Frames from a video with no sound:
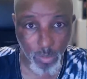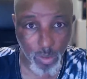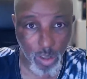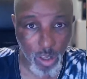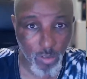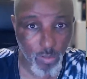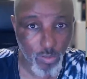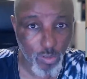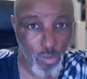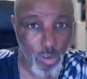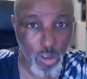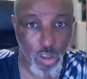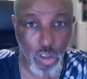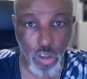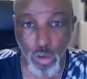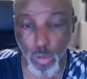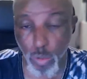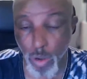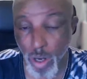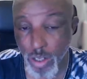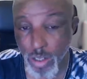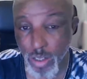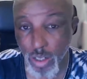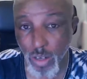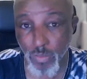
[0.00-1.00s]
they're from the
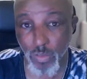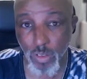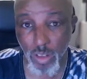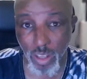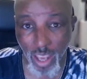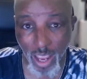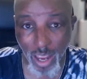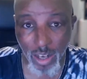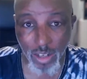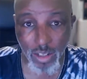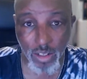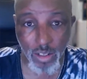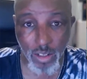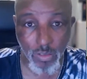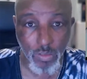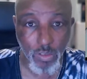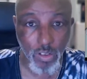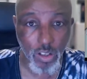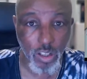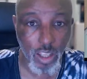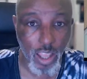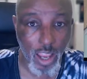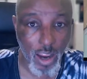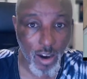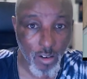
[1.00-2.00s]
US, they're from Canada, from
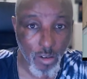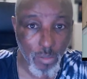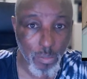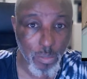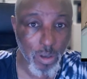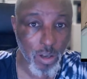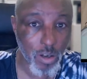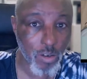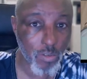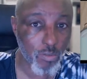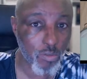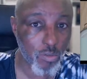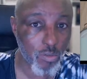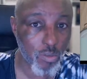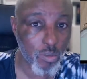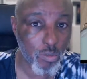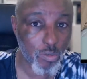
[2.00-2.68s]
the Caribbean,